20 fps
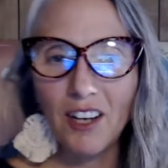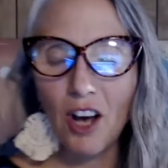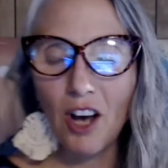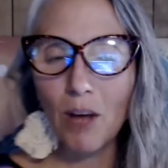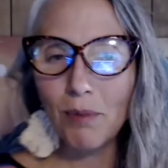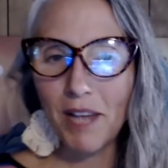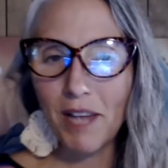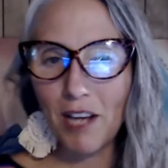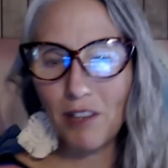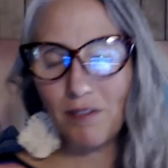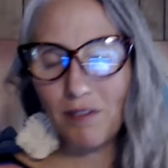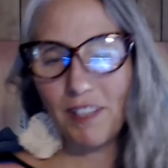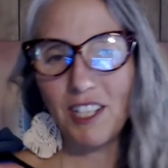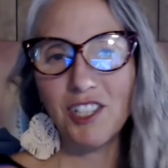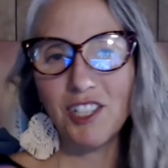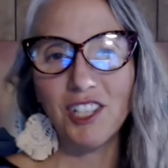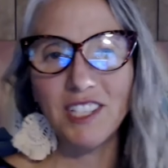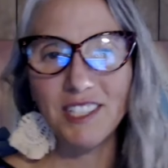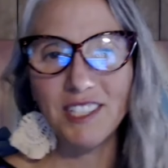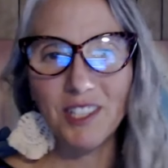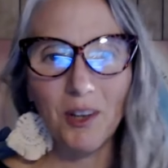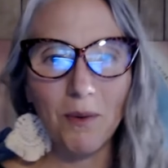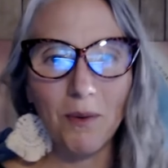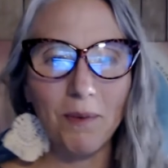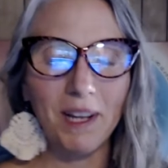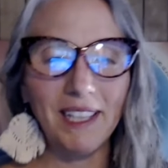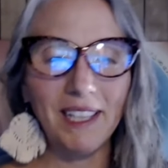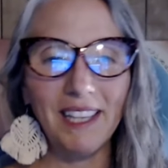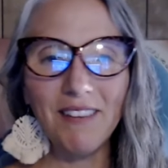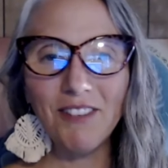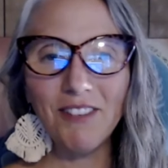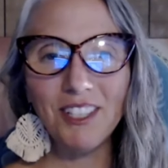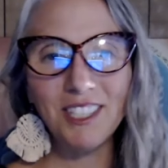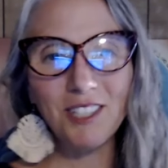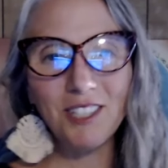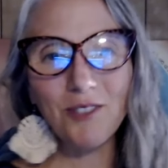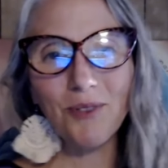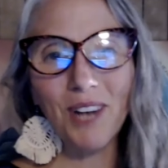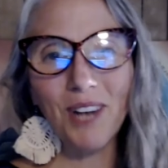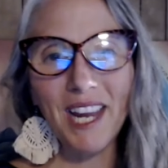and gallbladder flushes. So my liver
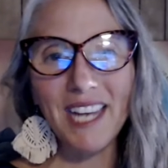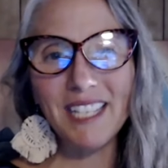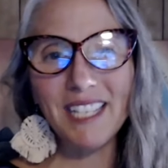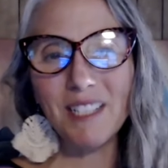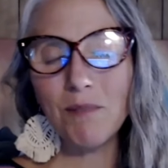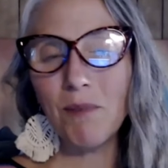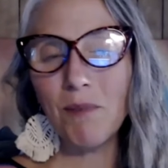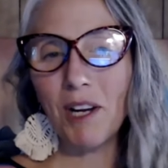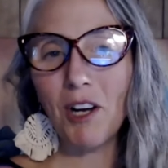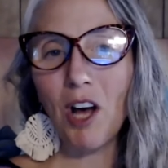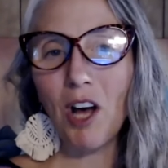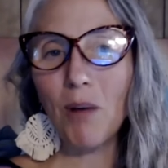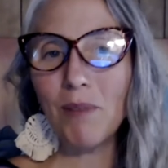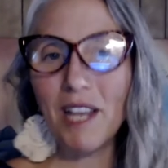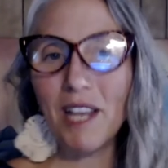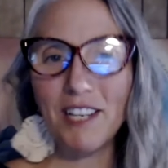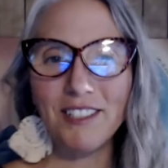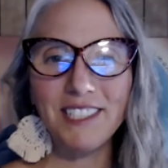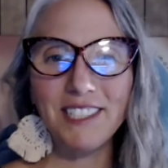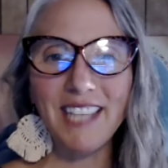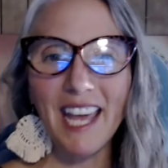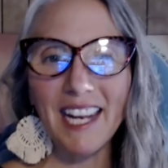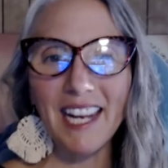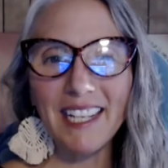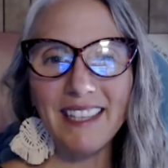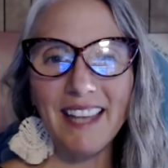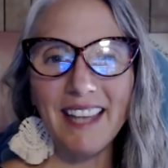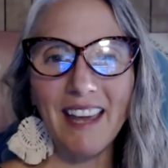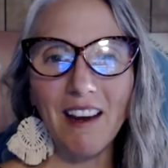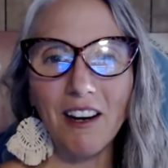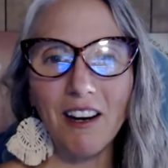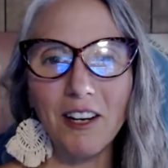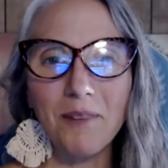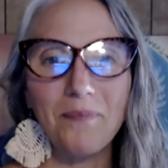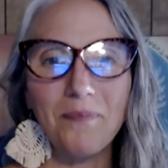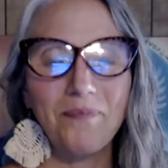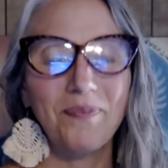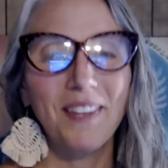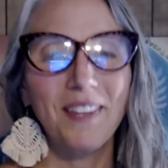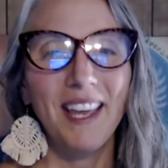is great, my gallbladder is getting
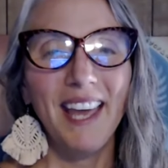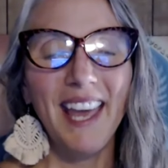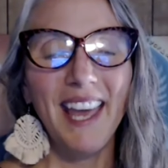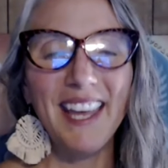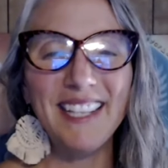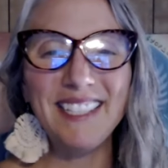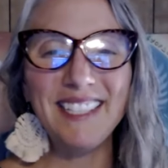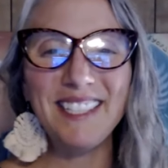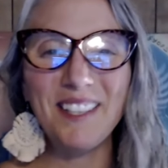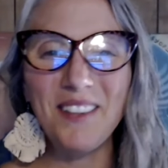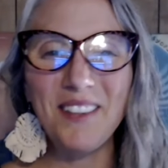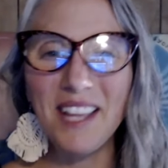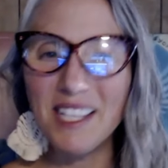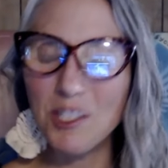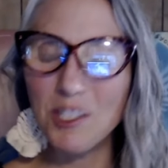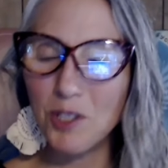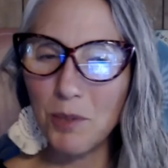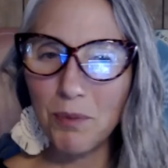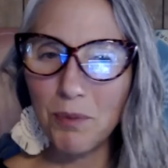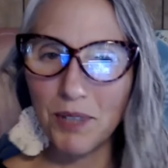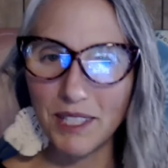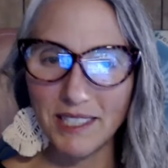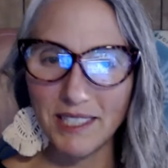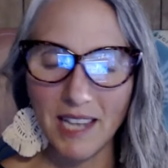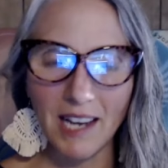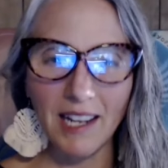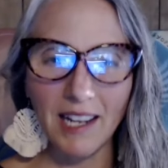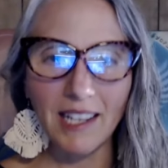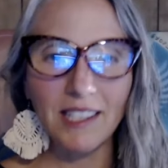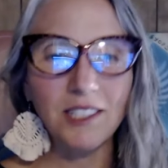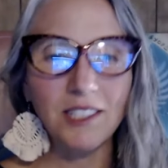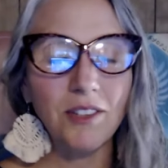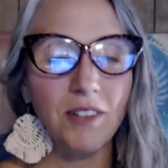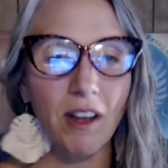there and so that's super exciting.